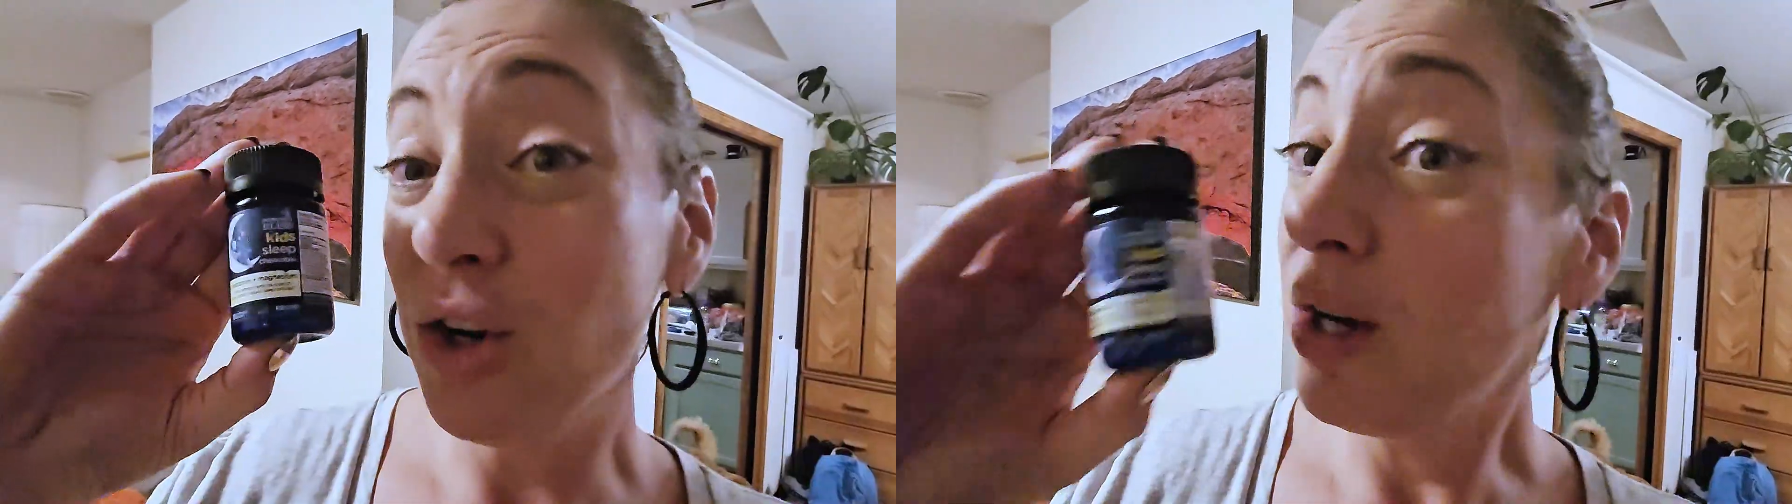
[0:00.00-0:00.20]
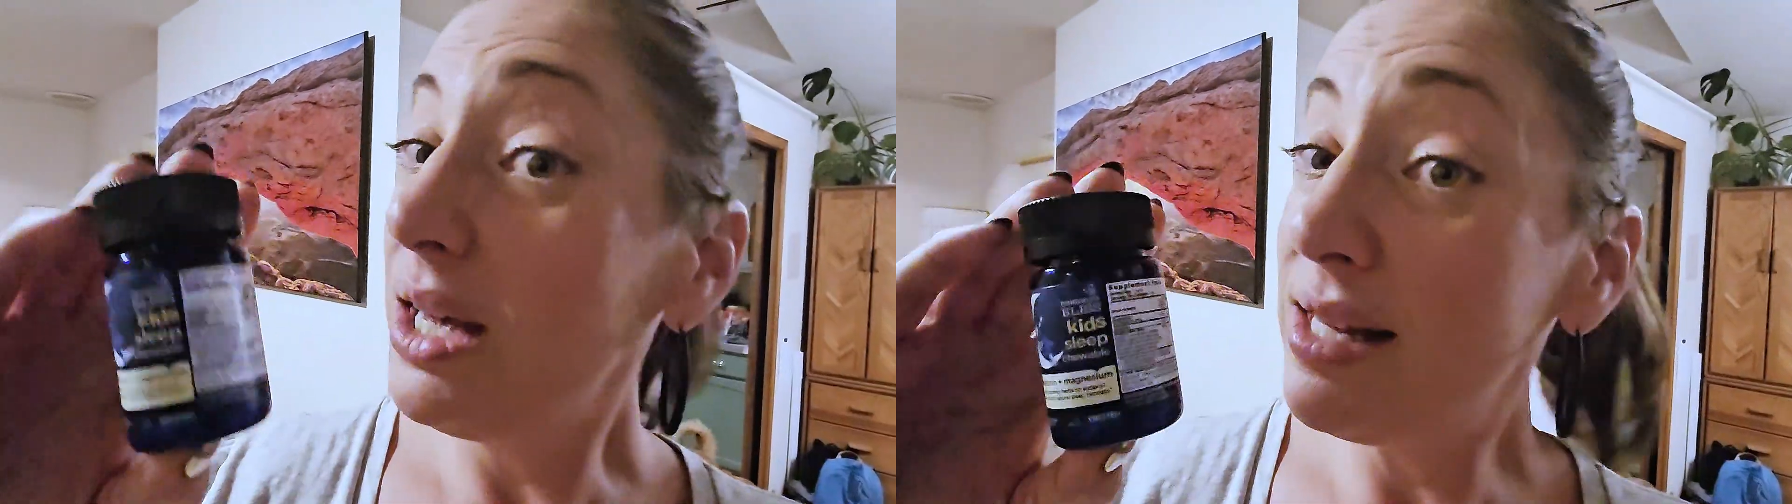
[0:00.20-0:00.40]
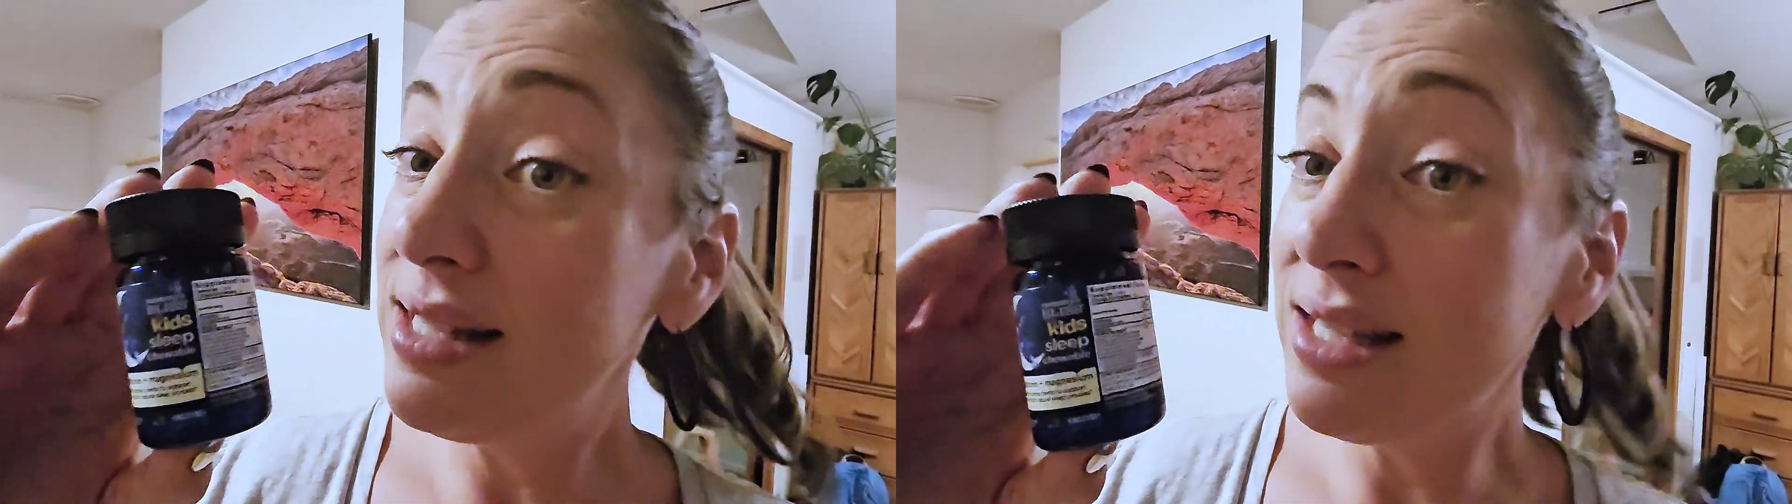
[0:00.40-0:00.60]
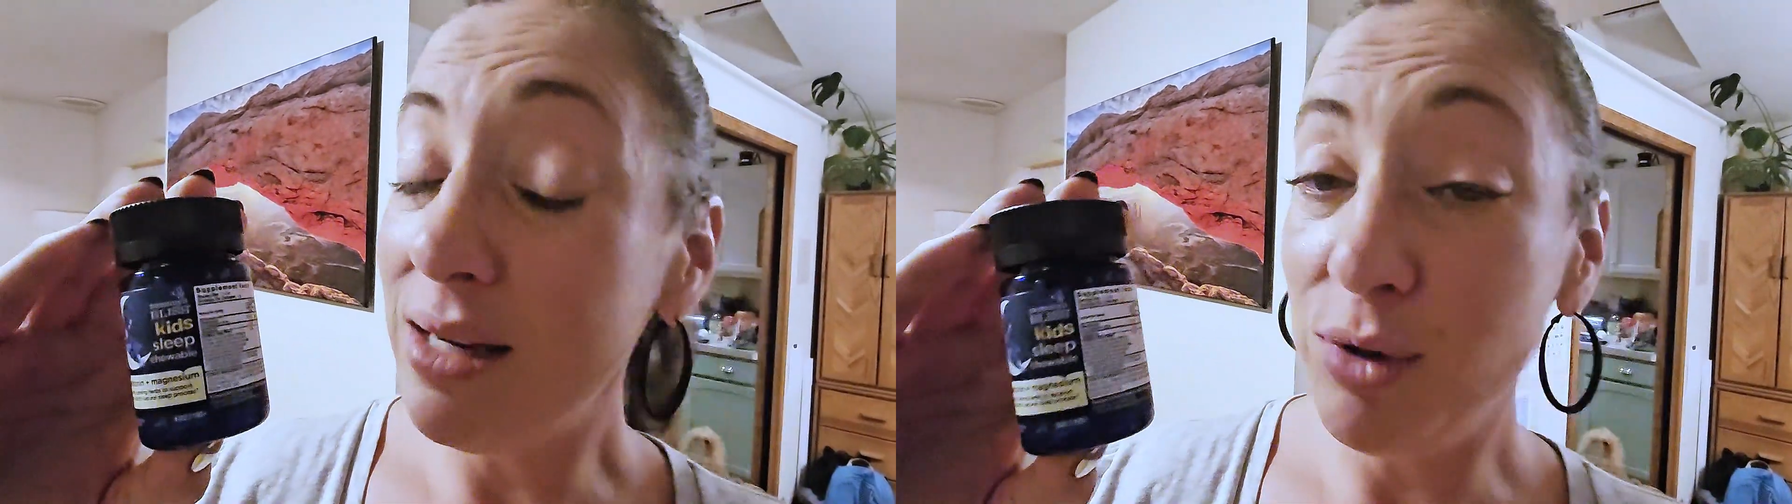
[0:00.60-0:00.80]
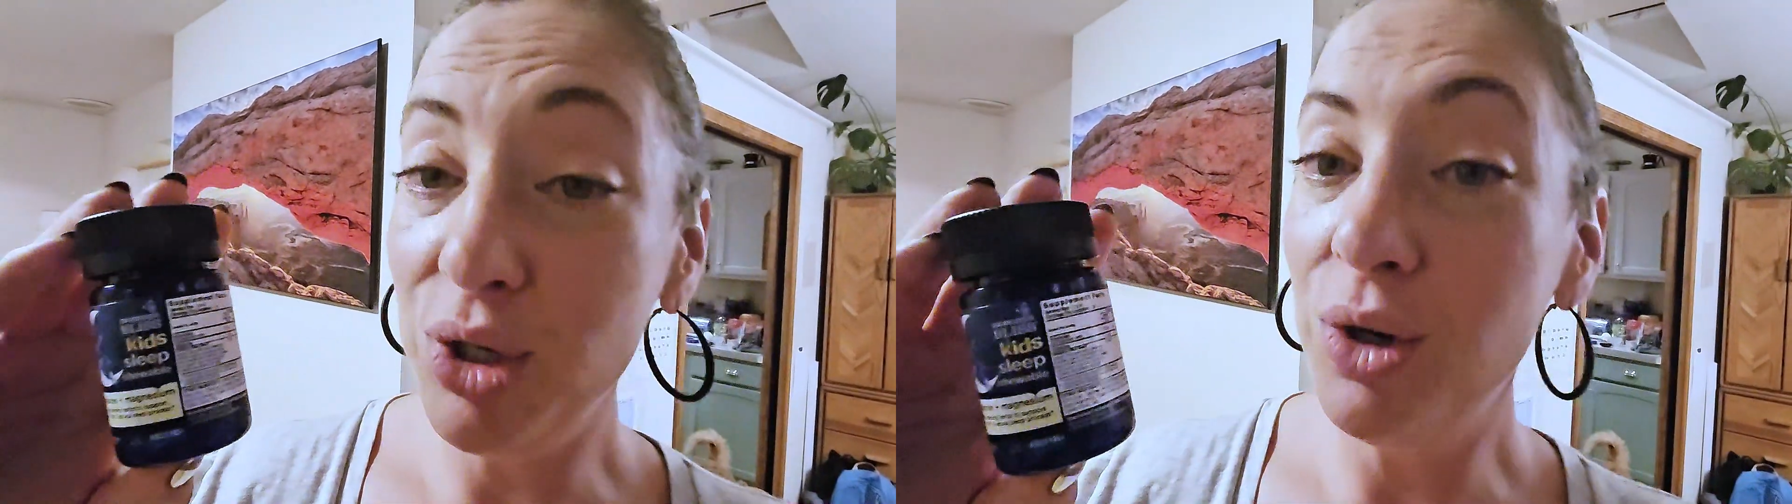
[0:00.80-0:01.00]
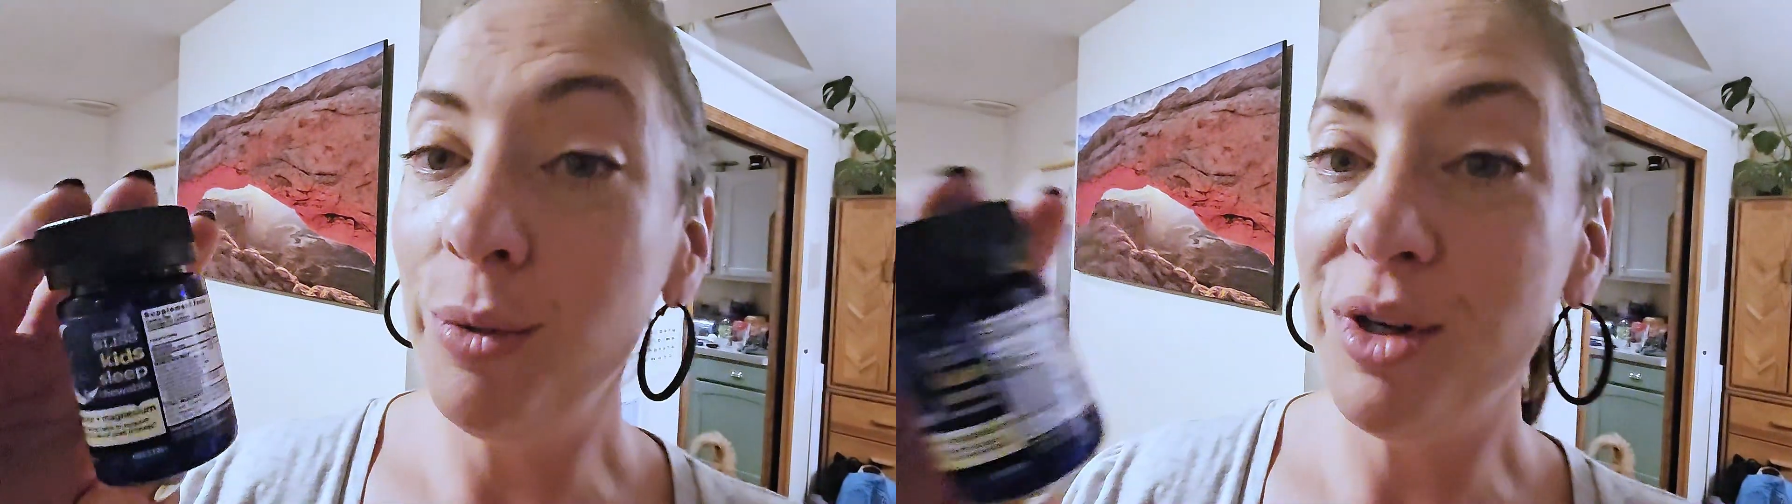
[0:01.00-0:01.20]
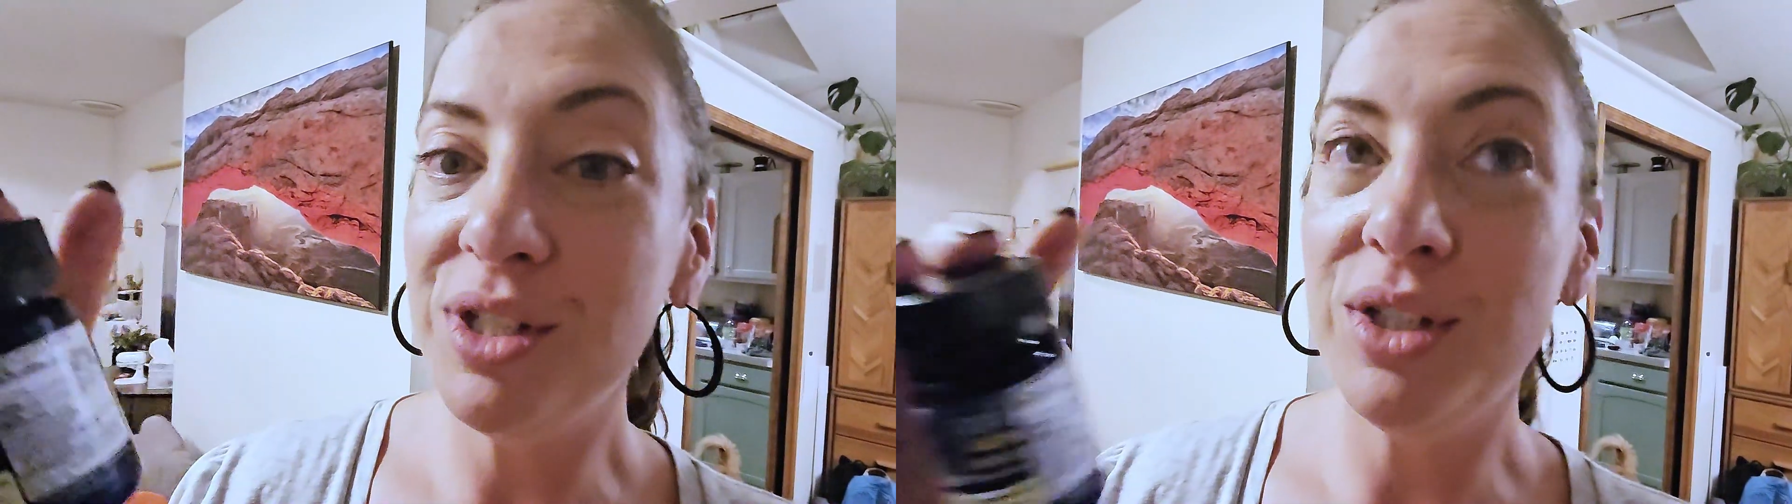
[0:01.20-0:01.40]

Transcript: are kids sleep chewables,